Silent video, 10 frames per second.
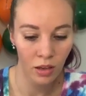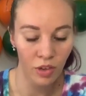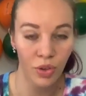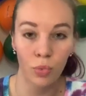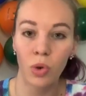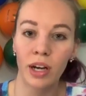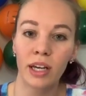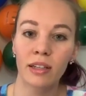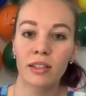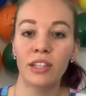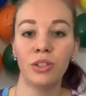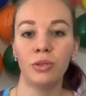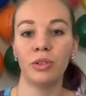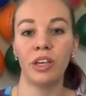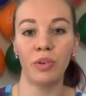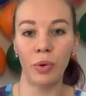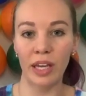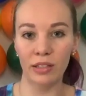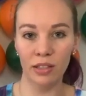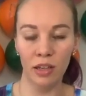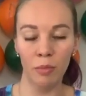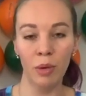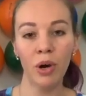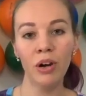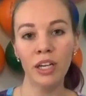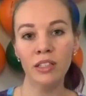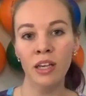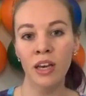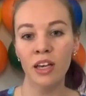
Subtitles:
if you want it, I do giveaways on my parties.